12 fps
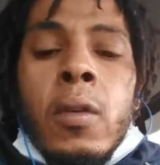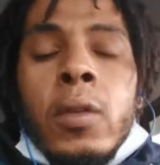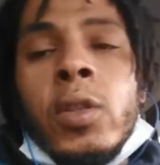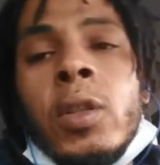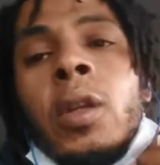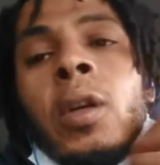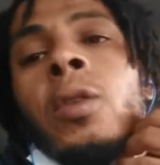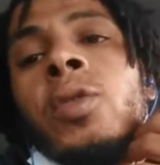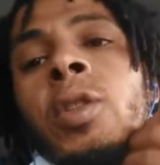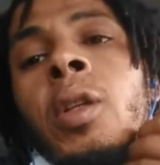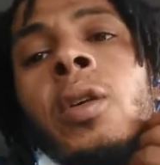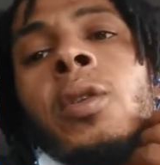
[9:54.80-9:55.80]
Shalom,
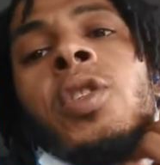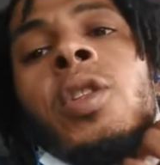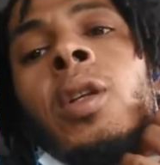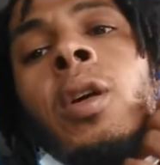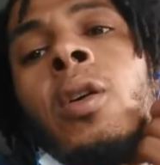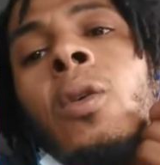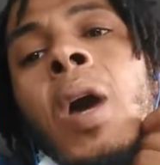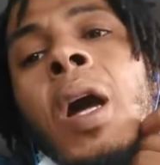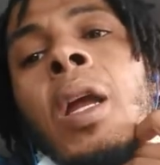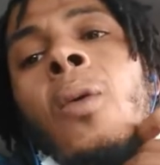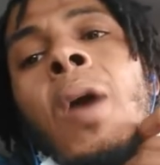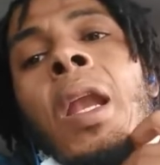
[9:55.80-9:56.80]
shalom, shalom.
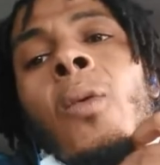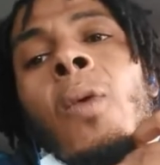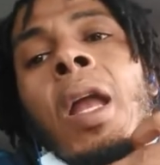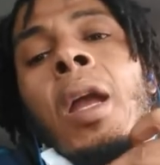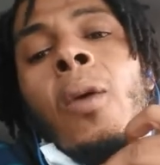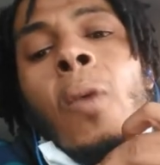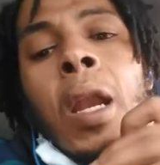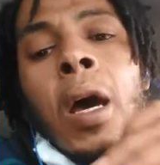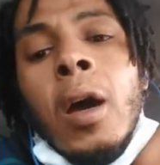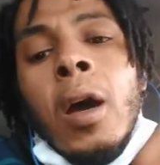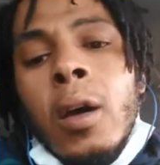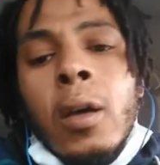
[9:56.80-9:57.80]
Walla, walla, walla,
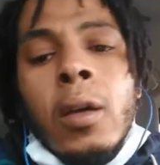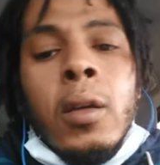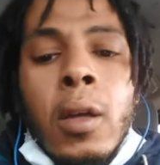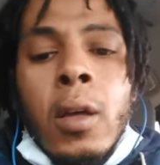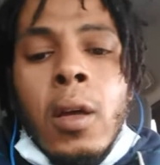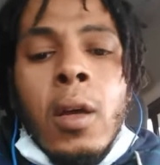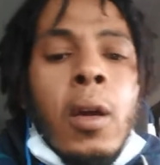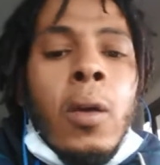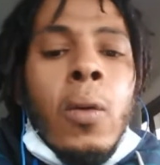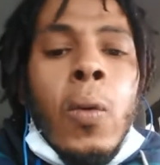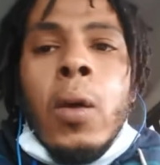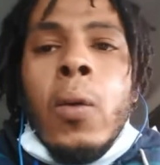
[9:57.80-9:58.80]
walla.
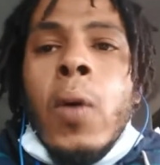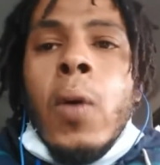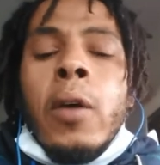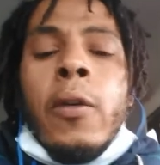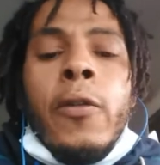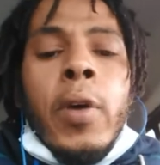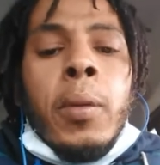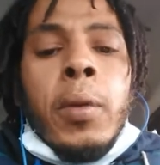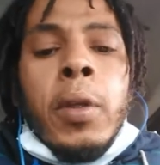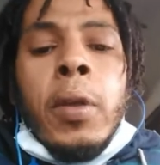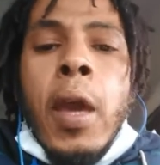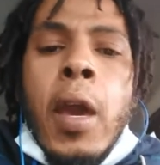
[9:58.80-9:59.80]
Walla, walla, family.
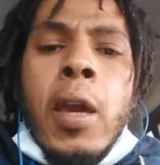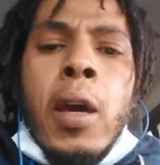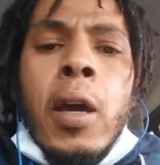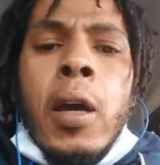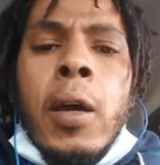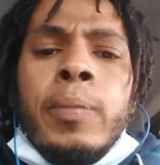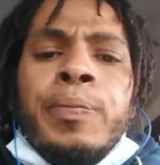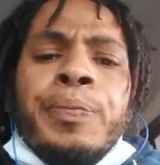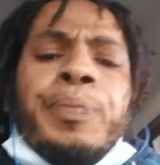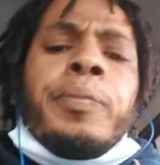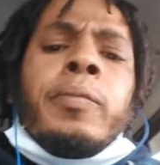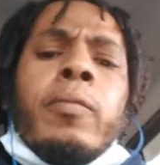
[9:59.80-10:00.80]
Hey, um,
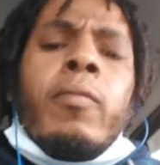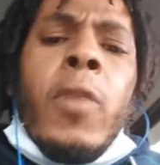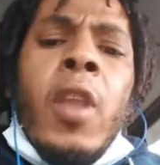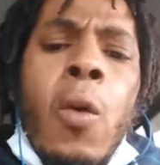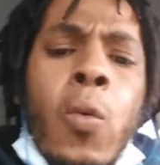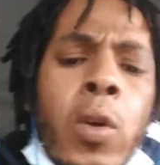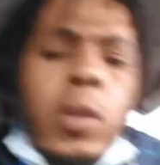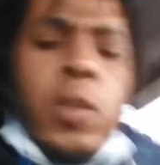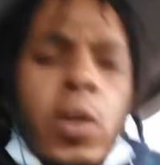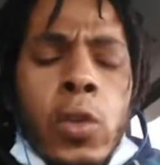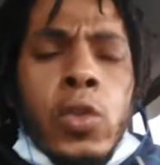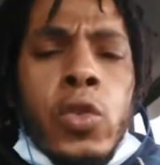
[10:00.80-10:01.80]
I wanted to
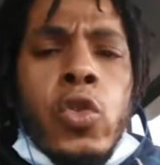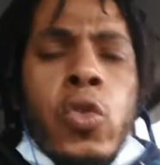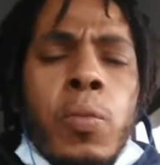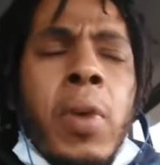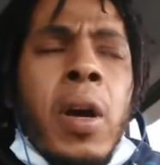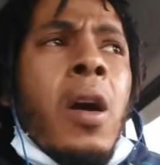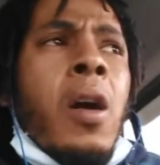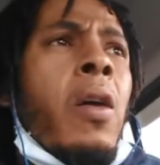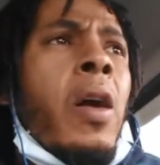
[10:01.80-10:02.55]
talk to you about